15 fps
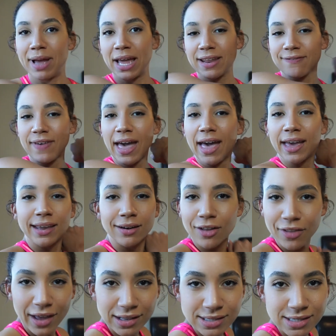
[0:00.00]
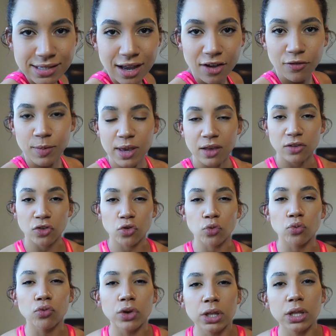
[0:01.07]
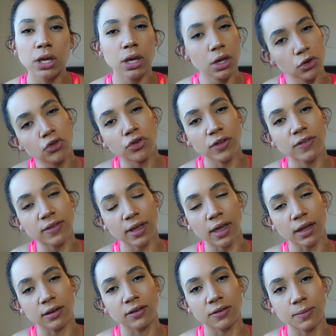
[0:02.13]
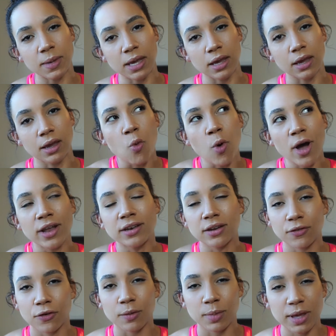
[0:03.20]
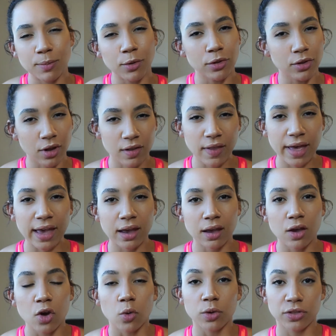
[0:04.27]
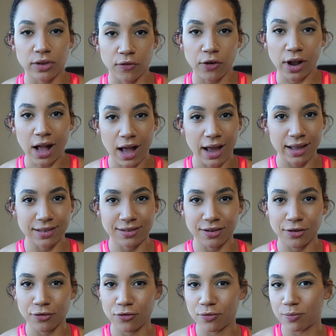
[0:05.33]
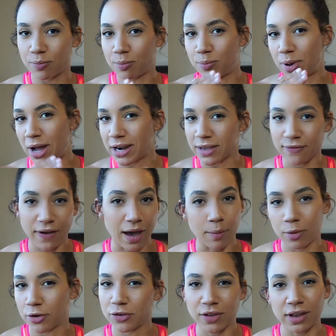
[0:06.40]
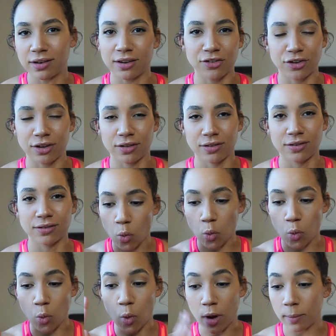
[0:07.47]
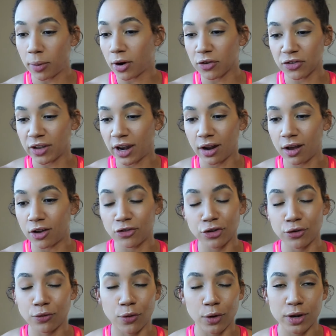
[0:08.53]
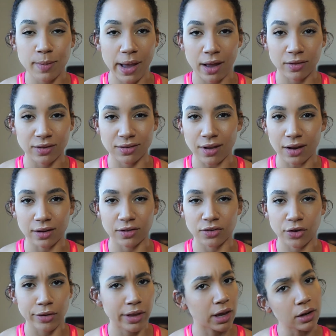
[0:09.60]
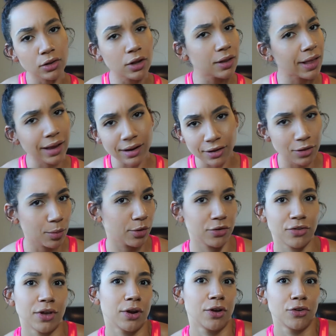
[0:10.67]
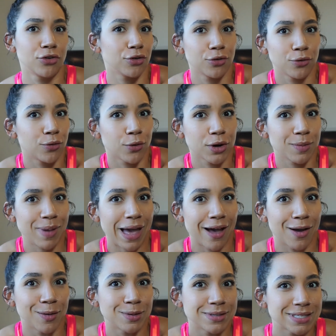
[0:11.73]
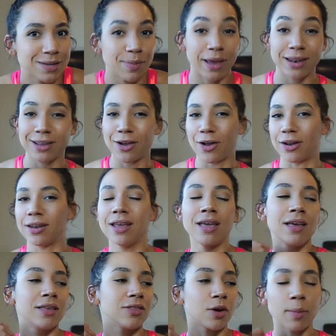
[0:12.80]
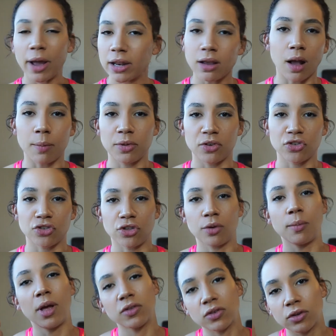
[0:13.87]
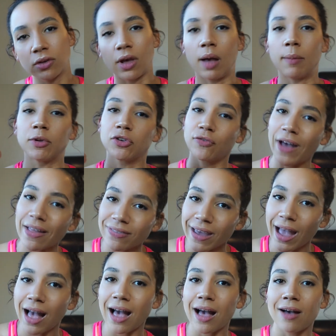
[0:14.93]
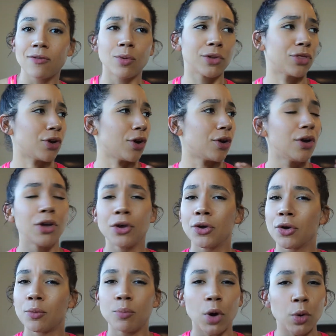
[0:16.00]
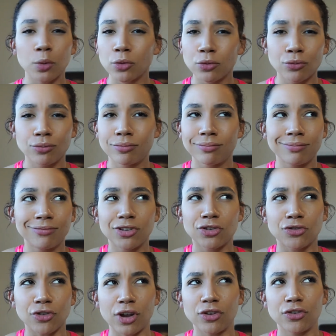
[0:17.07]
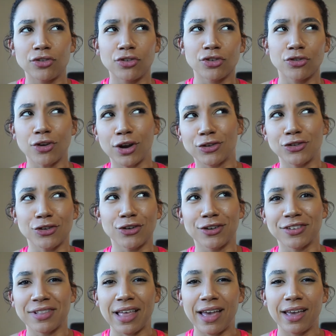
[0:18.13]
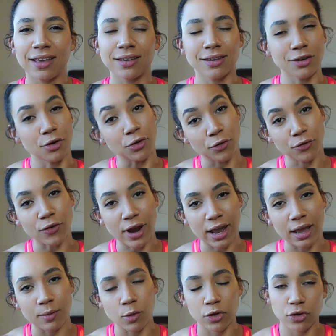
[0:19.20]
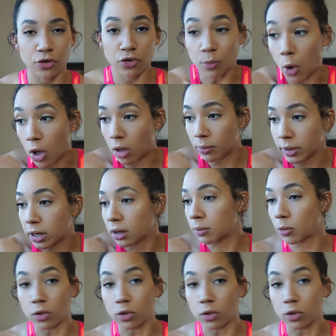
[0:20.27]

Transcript: body fat and all that stuff because it's really interesting to me what different people look like with different kinds of body fat percentages. One person at 140 pounds is not necessarily going to look like another person at 140 pounds depending on their body composition, their muscle, how much fat they have, what their bone strength structure is like, you know, the frame, whether you're small, medium,